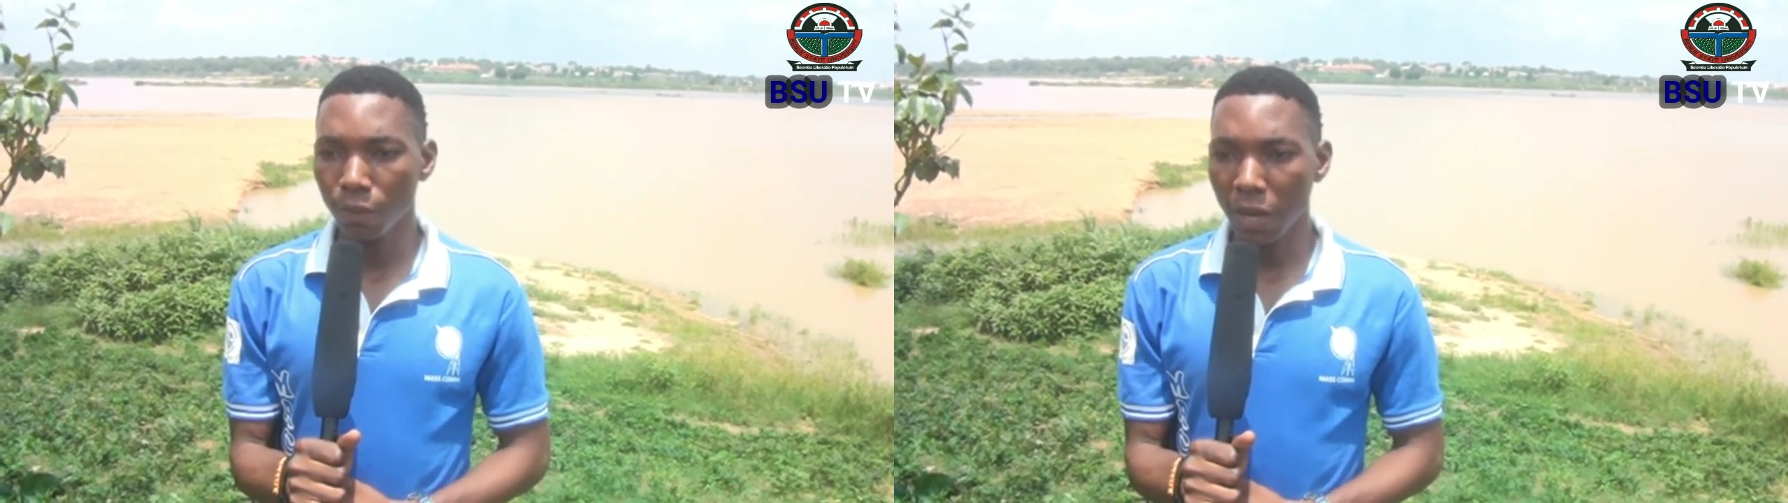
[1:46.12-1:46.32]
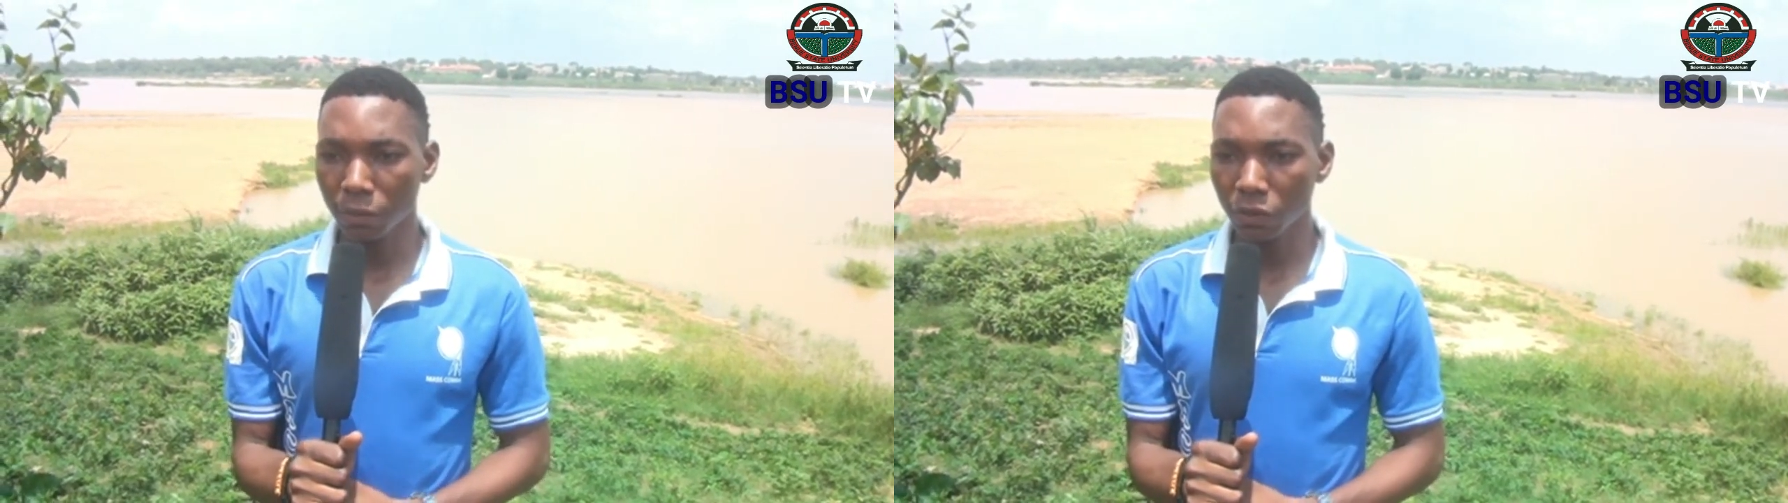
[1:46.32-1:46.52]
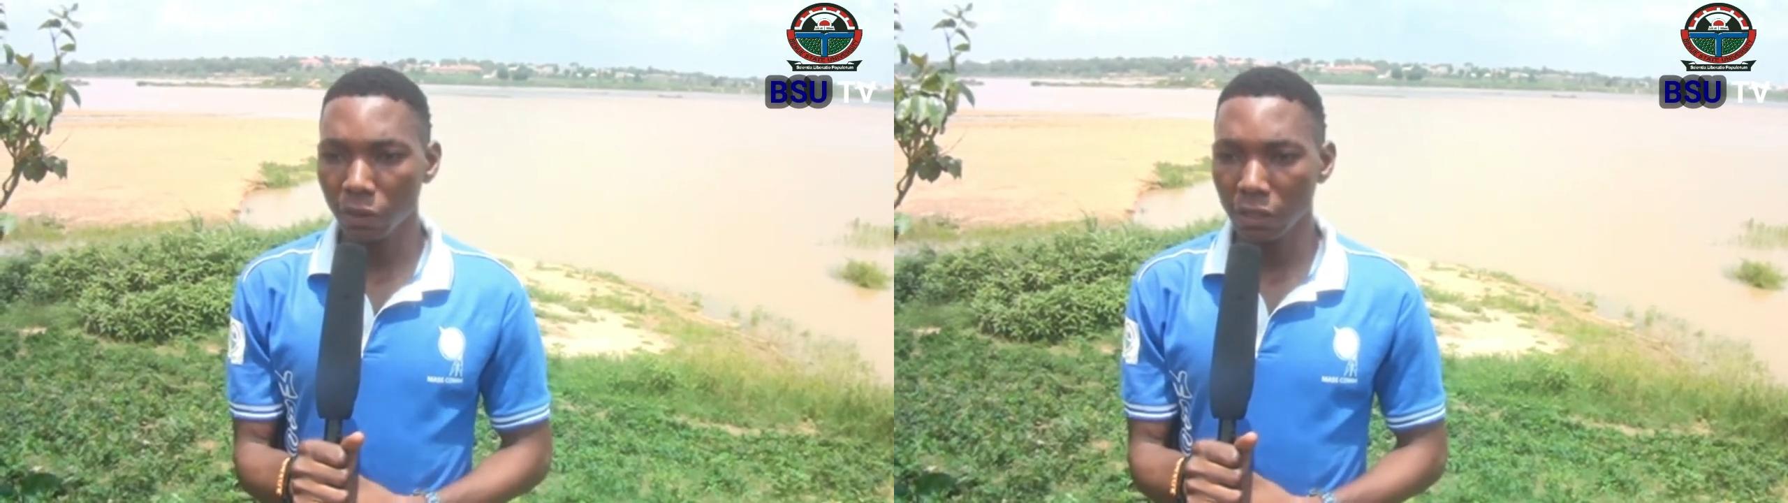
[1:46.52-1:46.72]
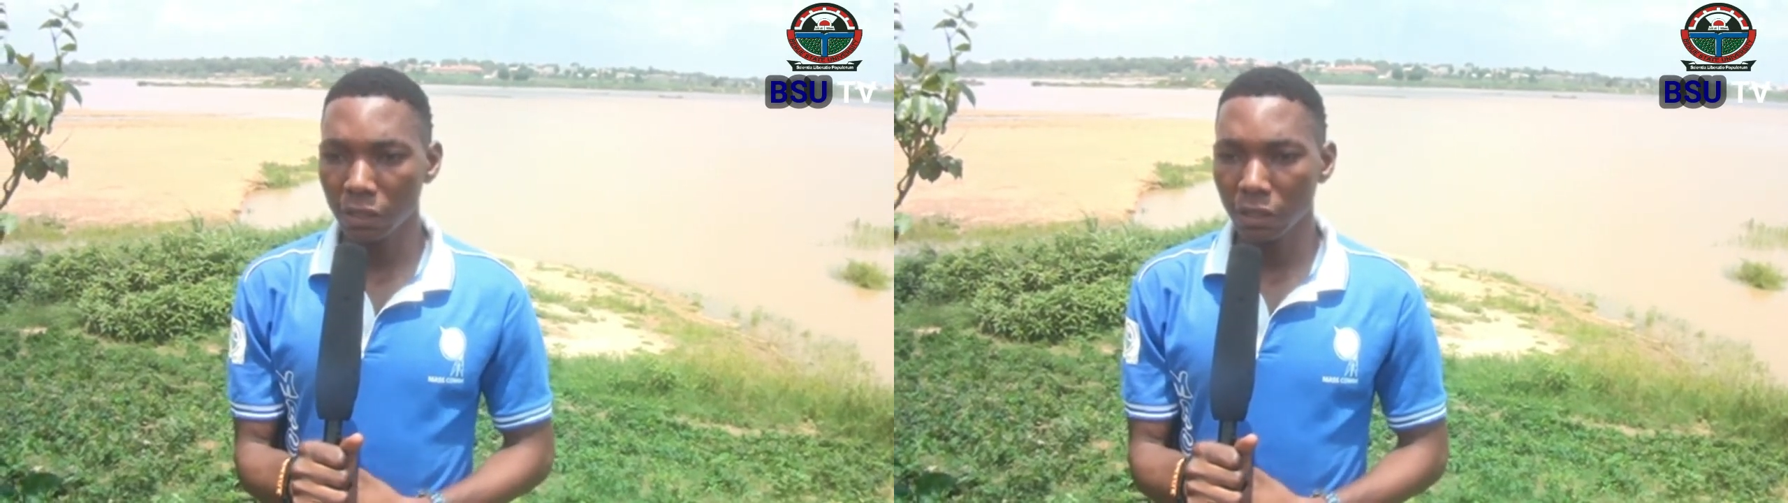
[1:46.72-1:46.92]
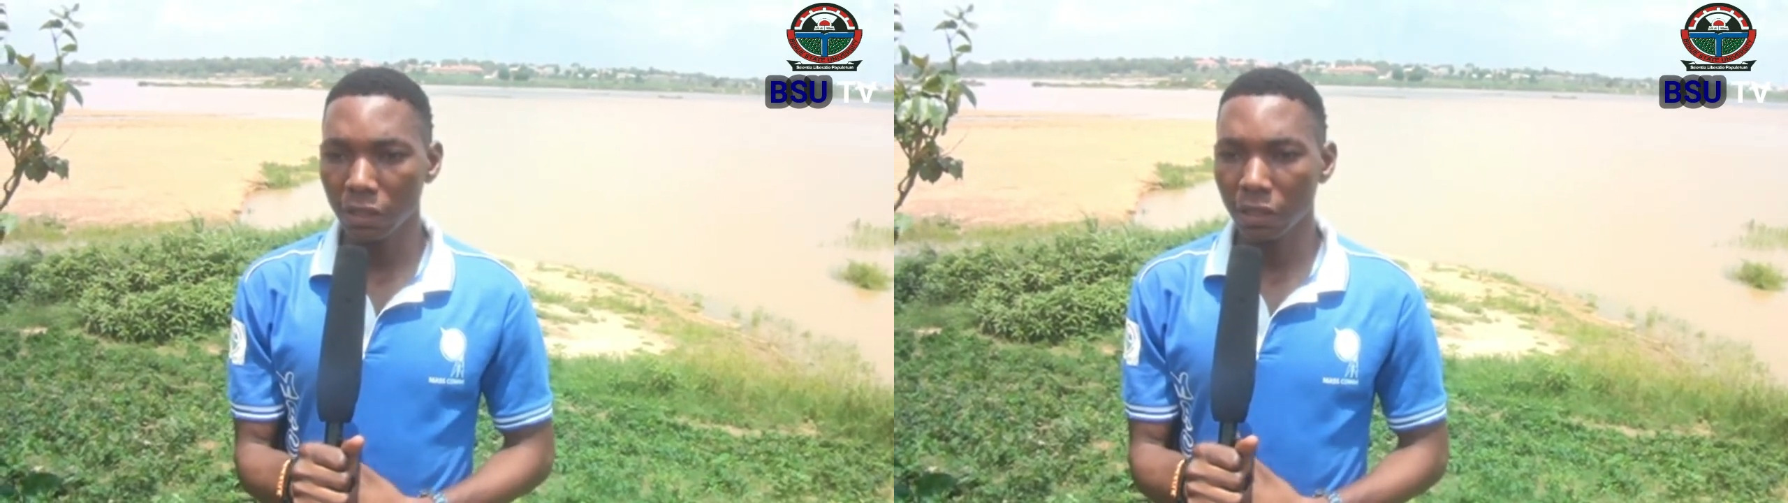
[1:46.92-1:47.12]
palm
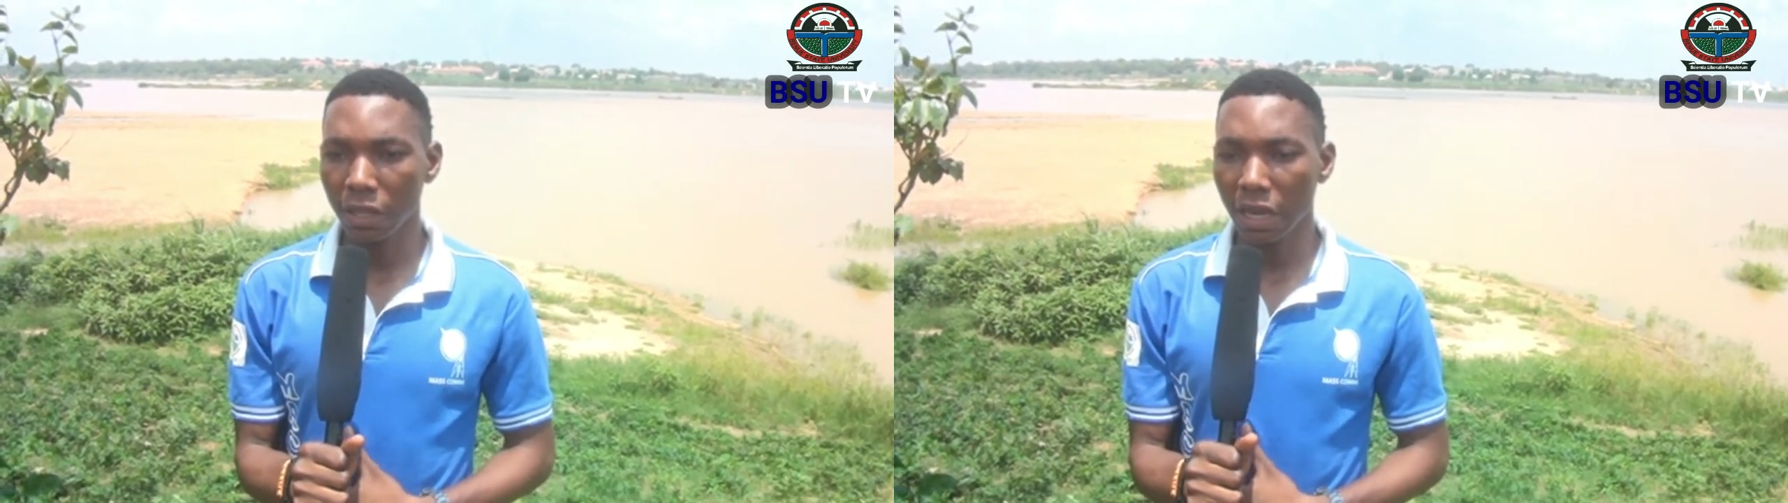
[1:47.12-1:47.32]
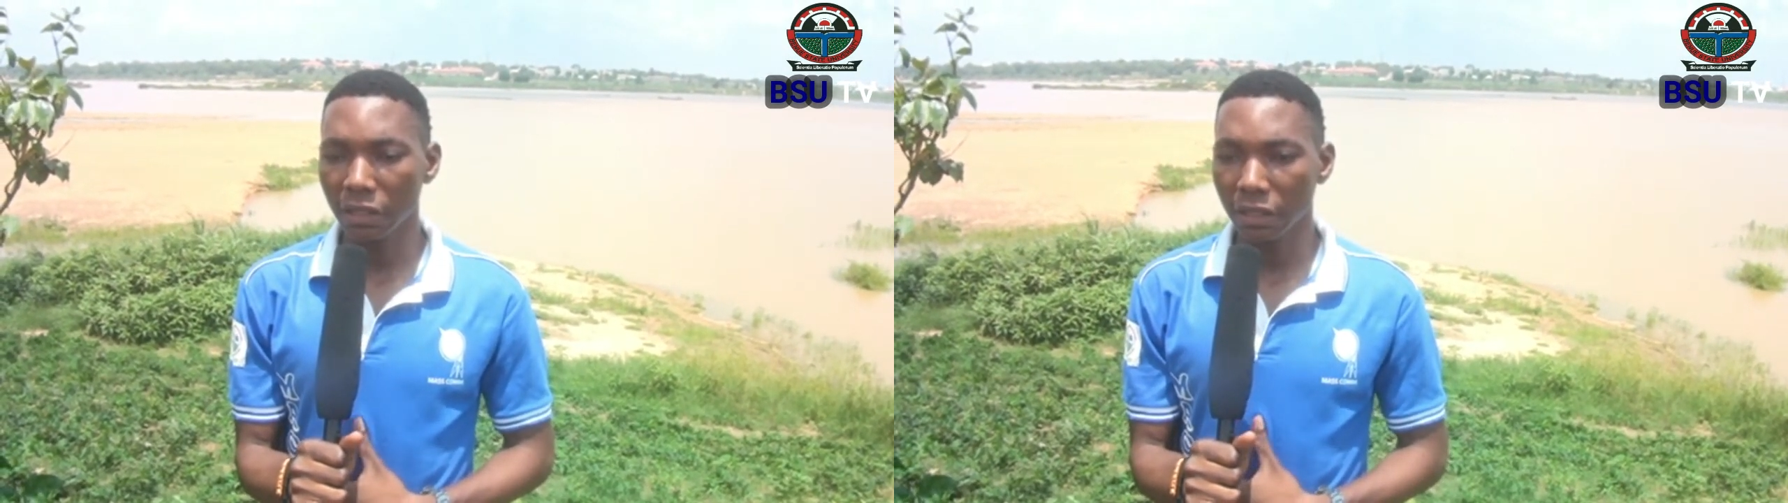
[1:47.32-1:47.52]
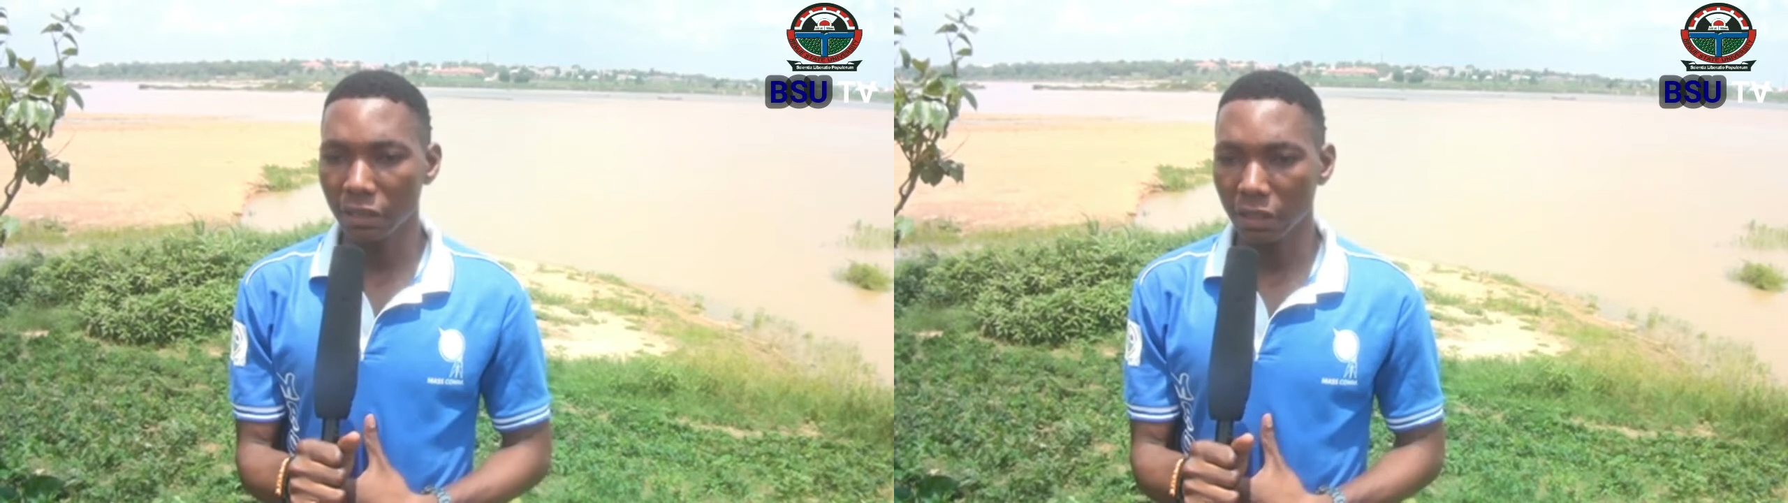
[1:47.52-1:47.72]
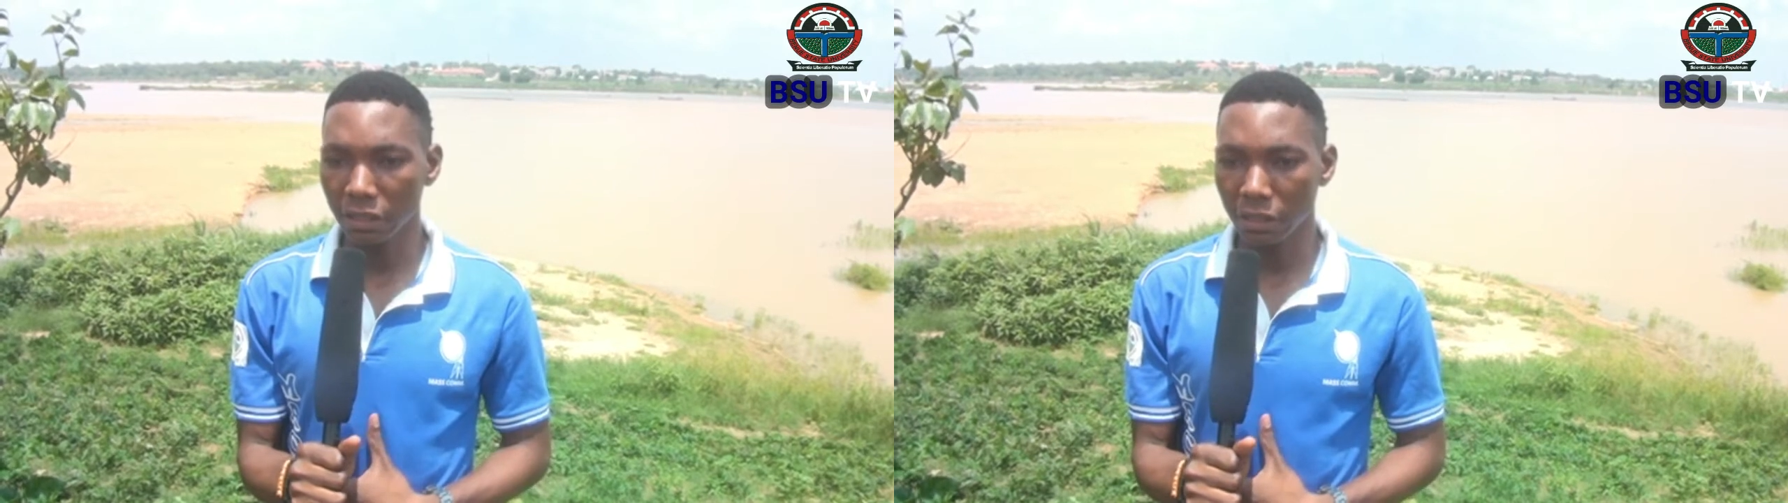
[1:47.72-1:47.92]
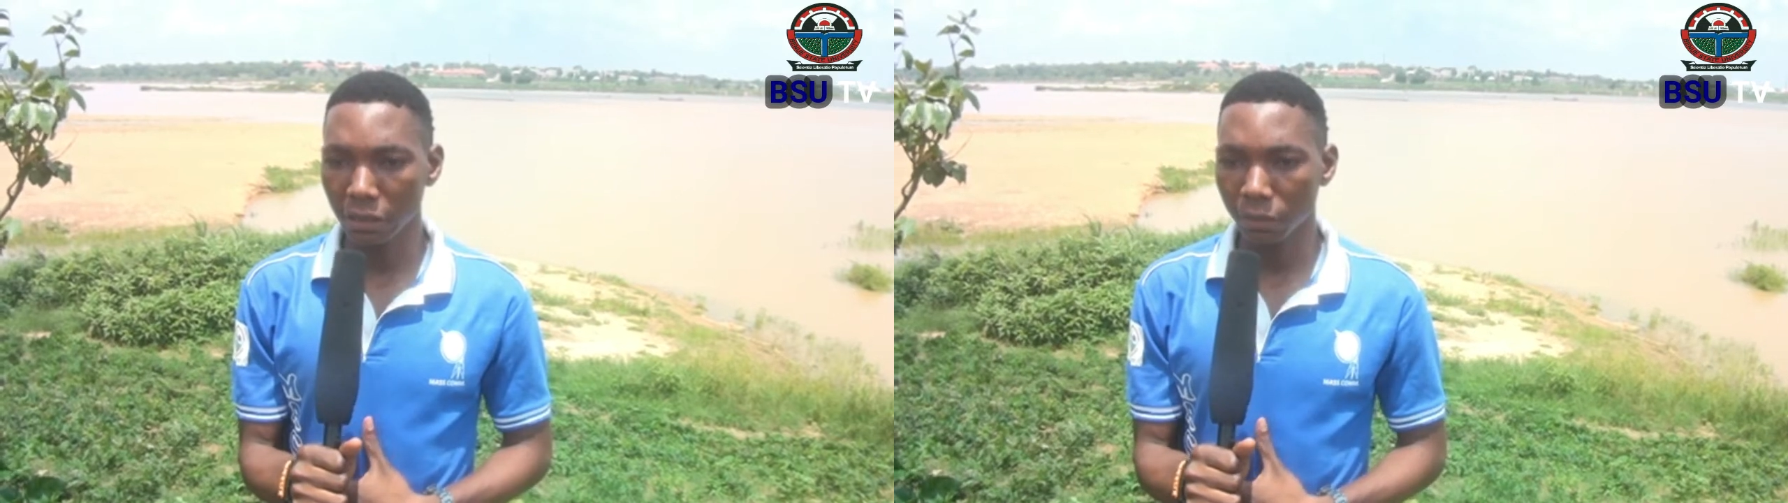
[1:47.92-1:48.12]
trees, and
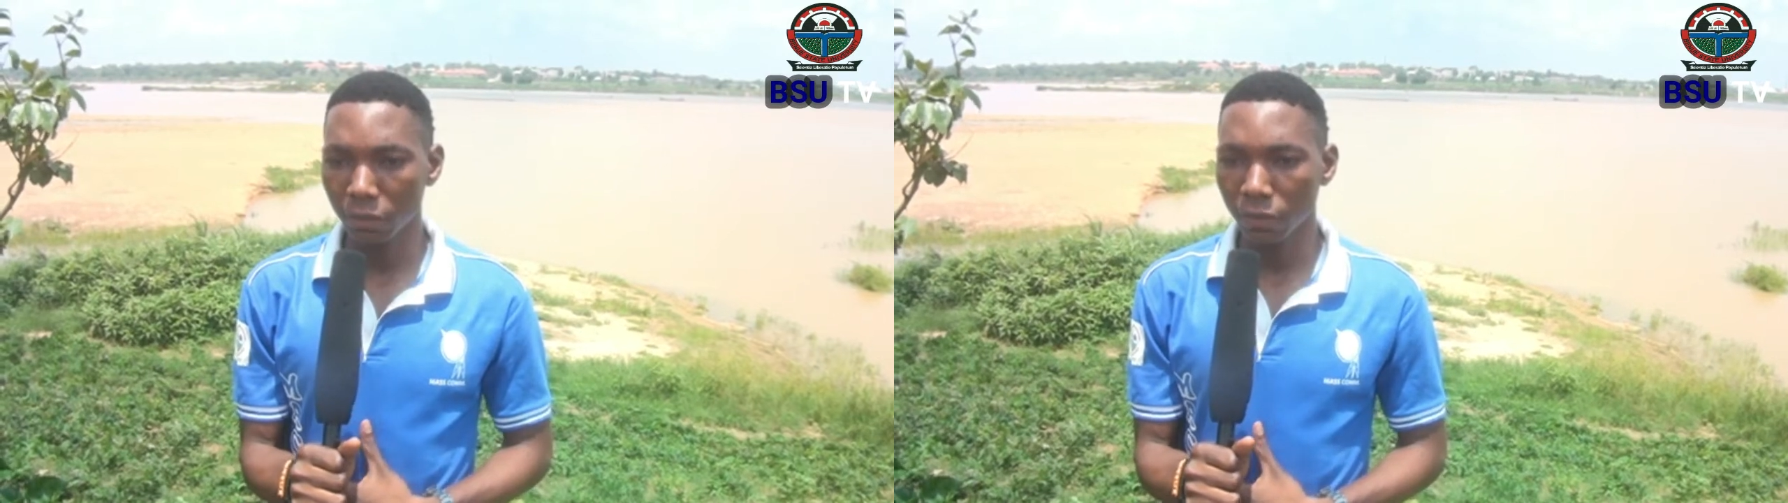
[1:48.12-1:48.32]
etc.